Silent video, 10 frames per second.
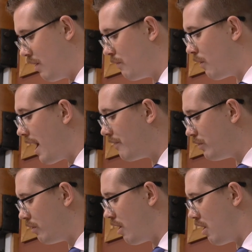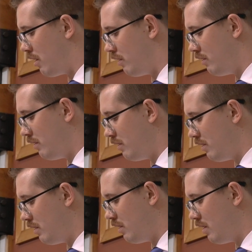For after all,
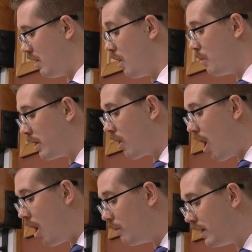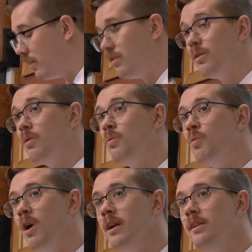we are always
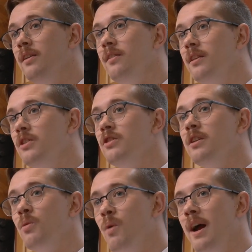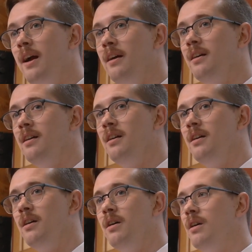one decision away
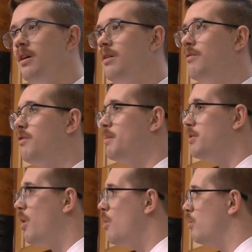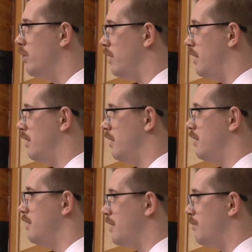from a totally
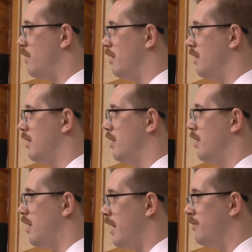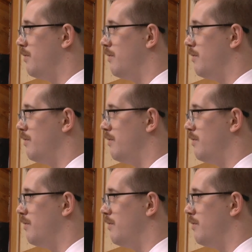different life.